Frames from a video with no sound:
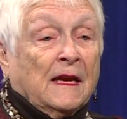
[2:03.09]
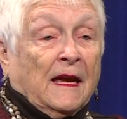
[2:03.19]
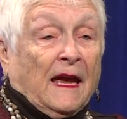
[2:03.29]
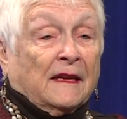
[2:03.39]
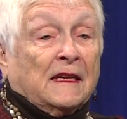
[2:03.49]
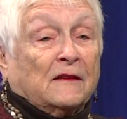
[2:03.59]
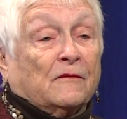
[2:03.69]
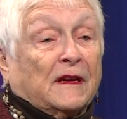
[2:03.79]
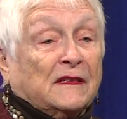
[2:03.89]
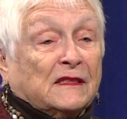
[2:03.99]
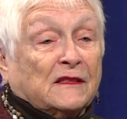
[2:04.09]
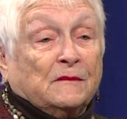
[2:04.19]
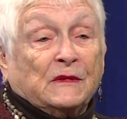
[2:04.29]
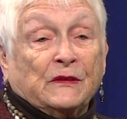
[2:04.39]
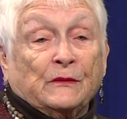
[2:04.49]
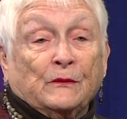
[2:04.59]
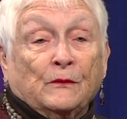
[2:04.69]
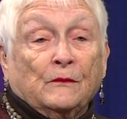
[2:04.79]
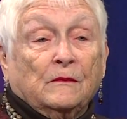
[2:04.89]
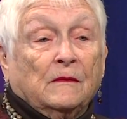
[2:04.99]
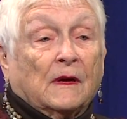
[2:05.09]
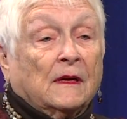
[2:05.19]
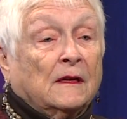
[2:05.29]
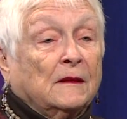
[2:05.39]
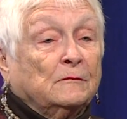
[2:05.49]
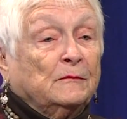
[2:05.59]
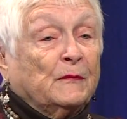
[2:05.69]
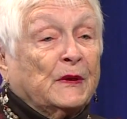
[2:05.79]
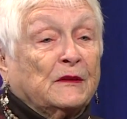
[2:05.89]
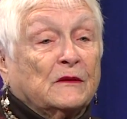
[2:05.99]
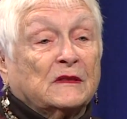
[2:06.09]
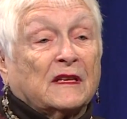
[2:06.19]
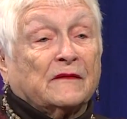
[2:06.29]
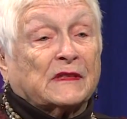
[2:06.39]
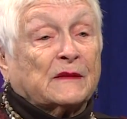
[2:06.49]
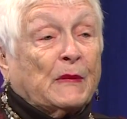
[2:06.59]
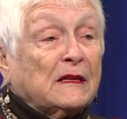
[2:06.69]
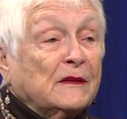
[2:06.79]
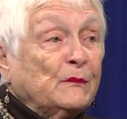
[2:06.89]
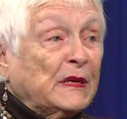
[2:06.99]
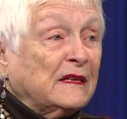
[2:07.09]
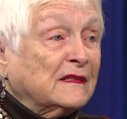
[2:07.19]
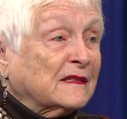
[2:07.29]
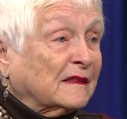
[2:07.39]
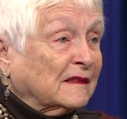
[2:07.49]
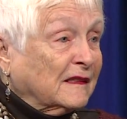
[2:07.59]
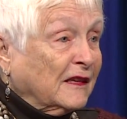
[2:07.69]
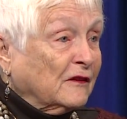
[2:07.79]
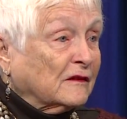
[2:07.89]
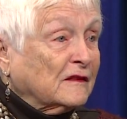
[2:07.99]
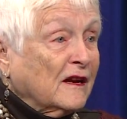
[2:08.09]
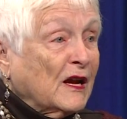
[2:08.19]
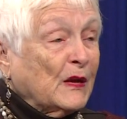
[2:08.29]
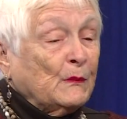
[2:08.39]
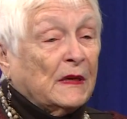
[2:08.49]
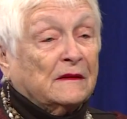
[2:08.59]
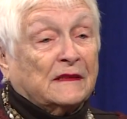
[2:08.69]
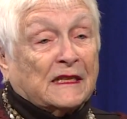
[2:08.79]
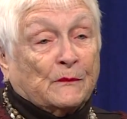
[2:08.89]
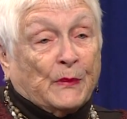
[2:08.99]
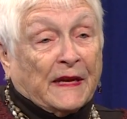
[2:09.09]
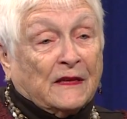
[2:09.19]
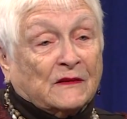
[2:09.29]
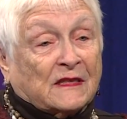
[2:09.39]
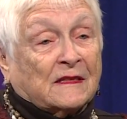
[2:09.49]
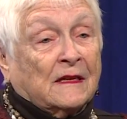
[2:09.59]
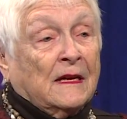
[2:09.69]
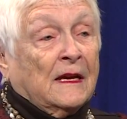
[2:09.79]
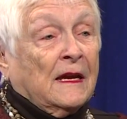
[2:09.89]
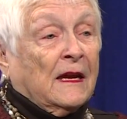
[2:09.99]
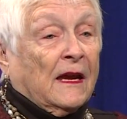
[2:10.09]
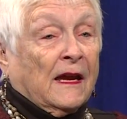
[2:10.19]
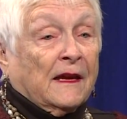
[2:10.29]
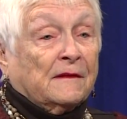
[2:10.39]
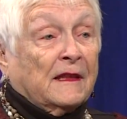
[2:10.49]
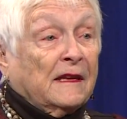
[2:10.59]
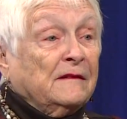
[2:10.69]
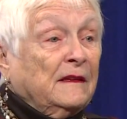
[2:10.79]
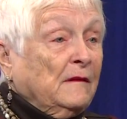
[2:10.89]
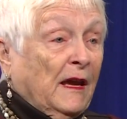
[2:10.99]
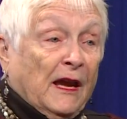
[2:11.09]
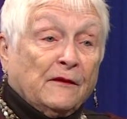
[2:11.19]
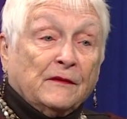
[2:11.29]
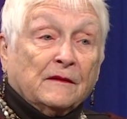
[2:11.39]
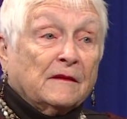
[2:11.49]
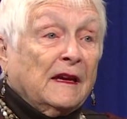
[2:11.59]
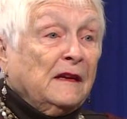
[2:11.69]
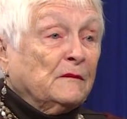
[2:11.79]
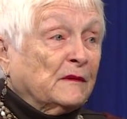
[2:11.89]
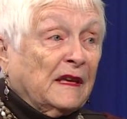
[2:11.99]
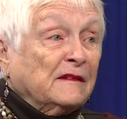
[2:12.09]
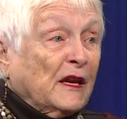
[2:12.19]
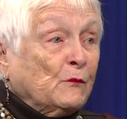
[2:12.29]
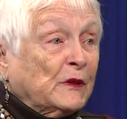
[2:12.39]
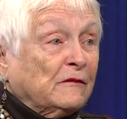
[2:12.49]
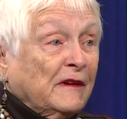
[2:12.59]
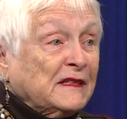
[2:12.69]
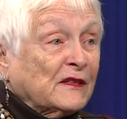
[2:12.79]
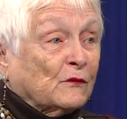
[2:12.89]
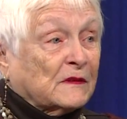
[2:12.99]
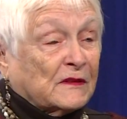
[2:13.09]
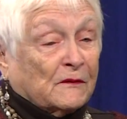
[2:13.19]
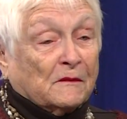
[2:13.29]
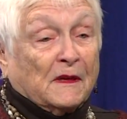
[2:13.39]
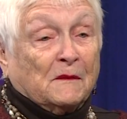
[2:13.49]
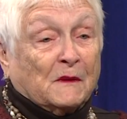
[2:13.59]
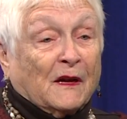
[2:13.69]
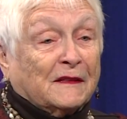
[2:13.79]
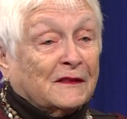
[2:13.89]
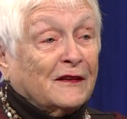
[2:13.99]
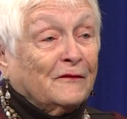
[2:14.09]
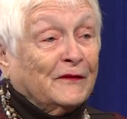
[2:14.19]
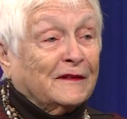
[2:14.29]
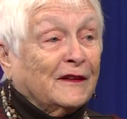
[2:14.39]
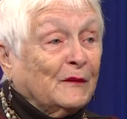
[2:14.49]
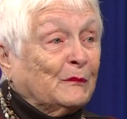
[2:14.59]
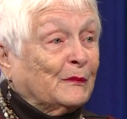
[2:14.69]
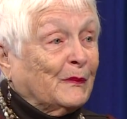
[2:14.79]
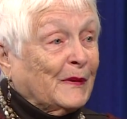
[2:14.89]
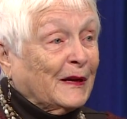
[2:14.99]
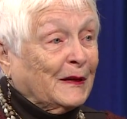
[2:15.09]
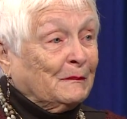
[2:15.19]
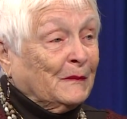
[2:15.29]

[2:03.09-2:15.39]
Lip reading: And he raised them to, we used to have spelling bees at dinner time and debates. And then after that, then they would wrestle. So they got toughened up by